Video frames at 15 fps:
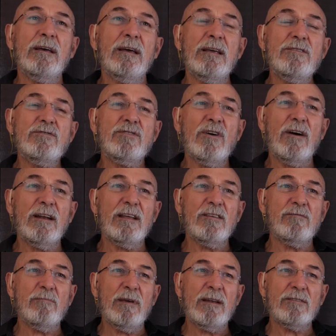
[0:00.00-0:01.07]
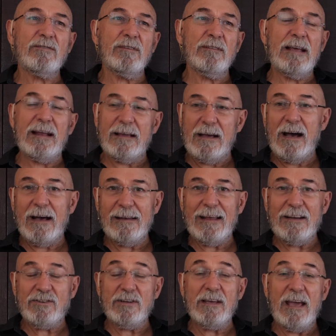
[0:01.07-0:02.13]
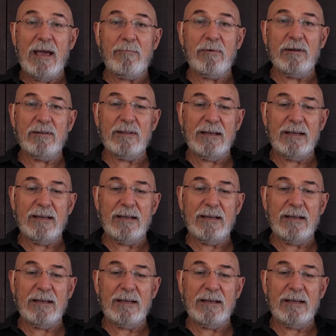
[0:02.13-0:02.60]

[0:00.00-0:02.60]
in Chinese medicine, that can't actually happen.